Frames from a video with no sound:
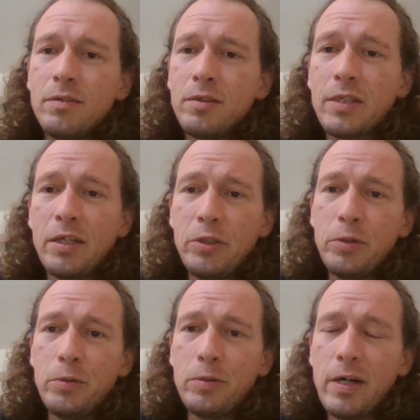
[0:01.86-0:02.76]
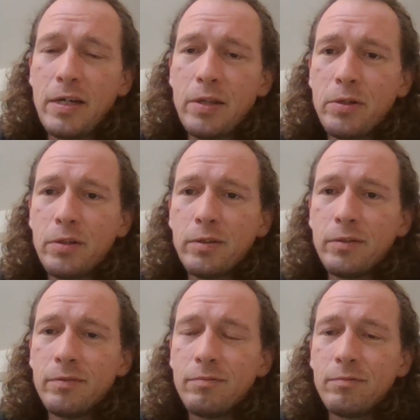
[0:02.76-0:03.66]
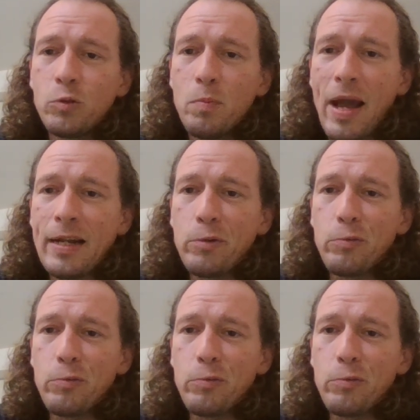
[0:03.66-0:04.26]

Just going to do another dramatic